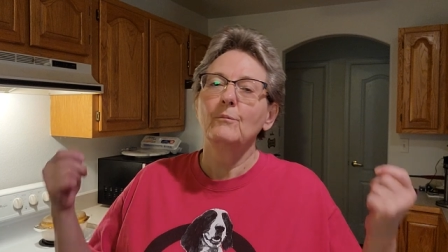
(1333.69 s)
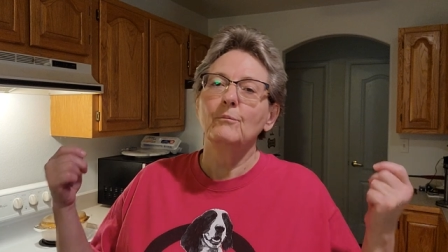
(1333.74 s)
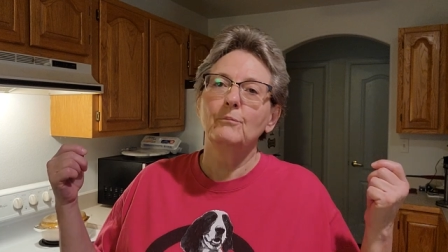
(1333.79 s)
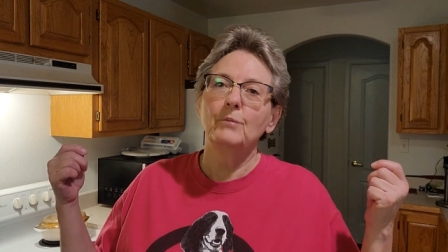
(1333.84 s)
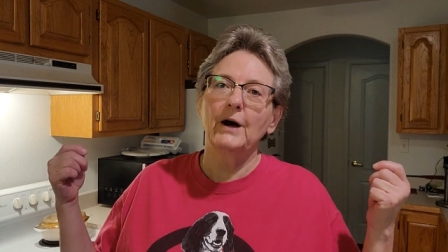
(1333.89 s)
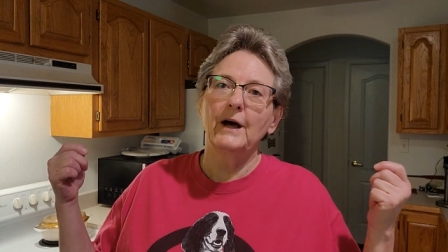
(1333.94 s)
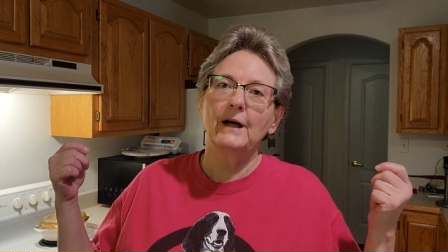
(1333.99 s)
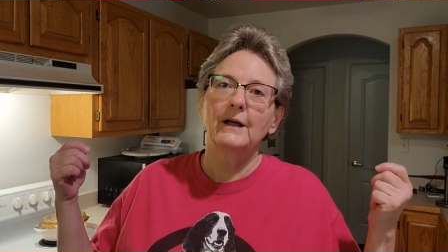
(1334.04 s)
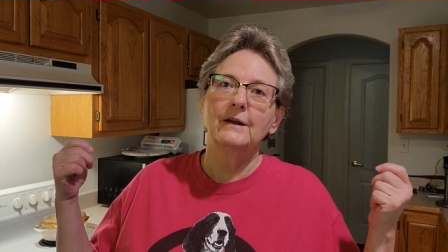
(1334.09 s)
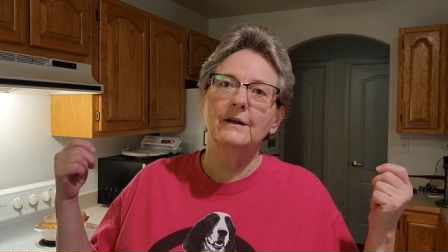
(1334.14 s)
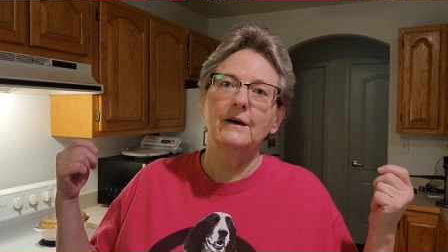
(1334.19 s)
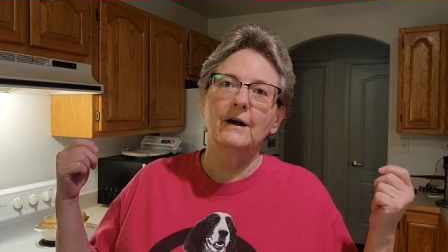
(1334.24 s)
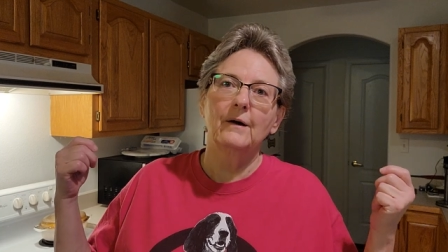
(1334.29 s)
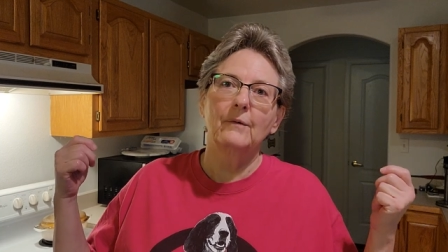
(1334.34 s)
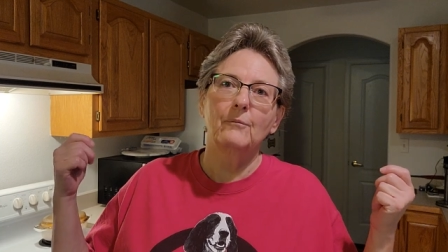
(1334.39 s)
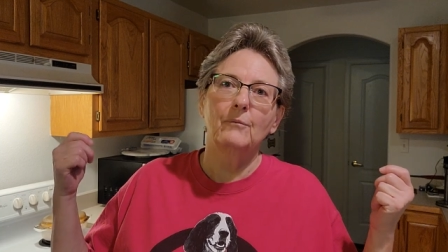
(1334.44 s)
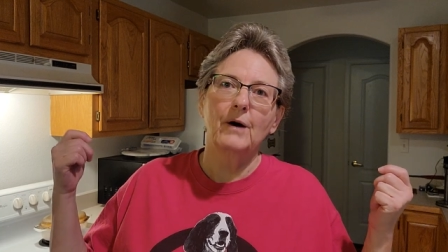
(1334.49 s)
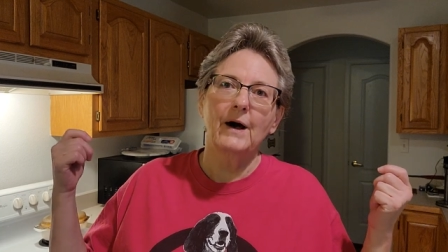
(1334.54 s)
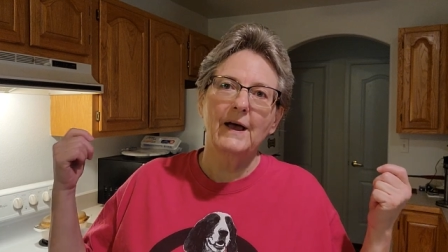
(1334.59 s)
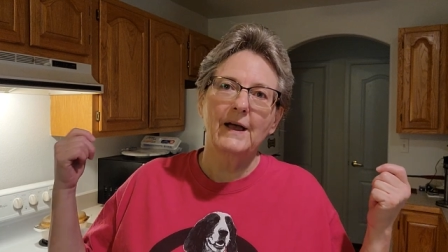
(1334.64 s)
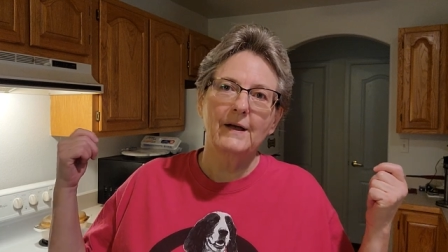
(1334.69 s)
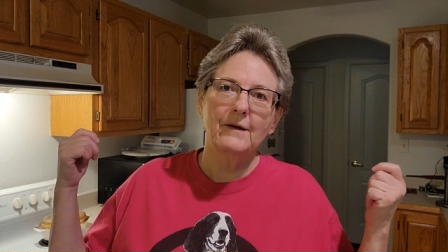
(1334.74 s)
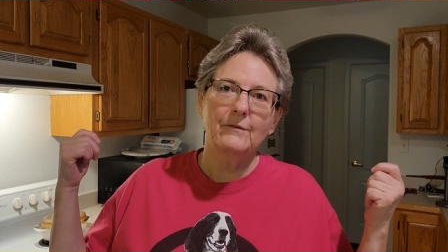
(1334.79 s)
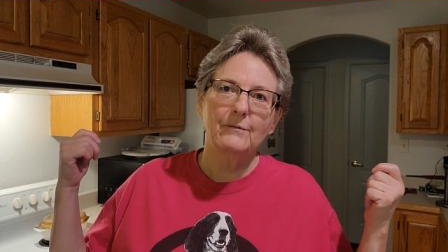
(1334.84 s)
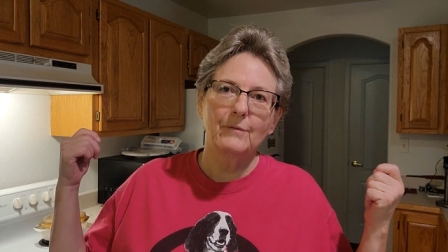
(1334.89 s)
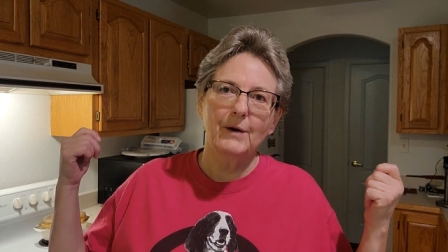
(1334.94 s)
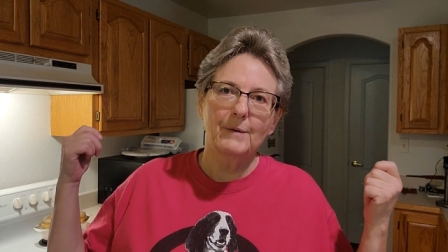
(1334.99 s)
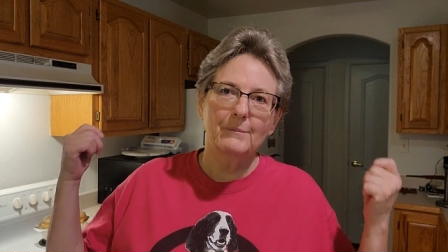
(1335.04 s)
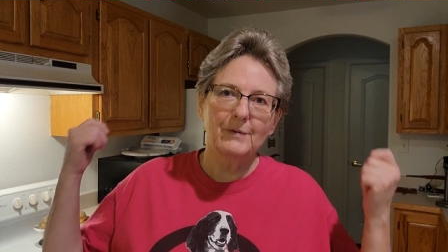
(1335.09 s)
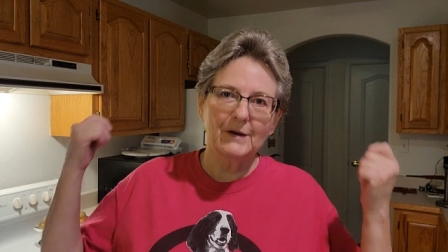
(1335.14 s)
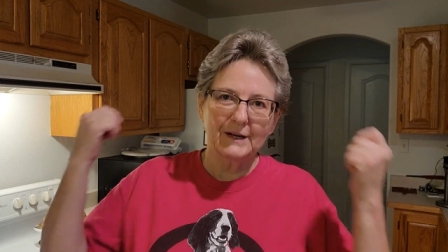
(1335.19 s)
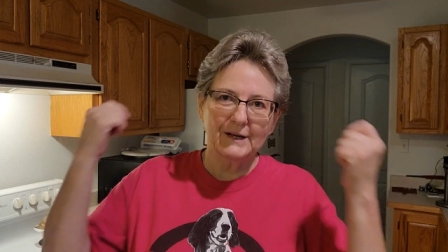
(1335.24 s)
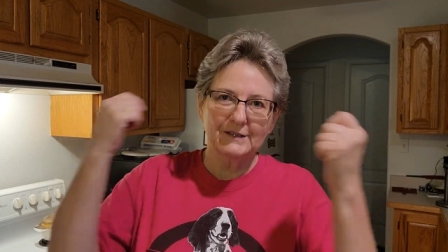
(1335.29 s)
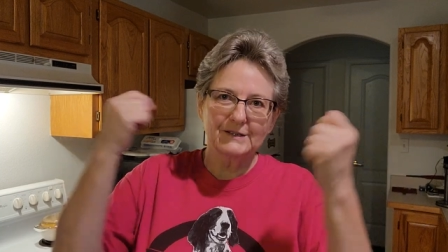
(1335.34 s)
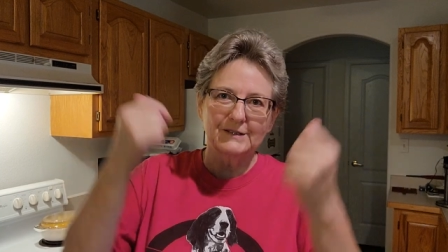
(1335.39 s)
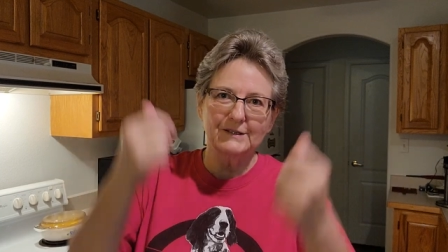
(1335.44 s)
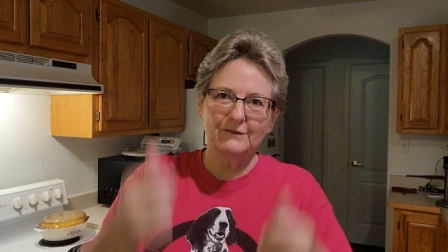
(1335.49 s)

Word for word: But my, my biggest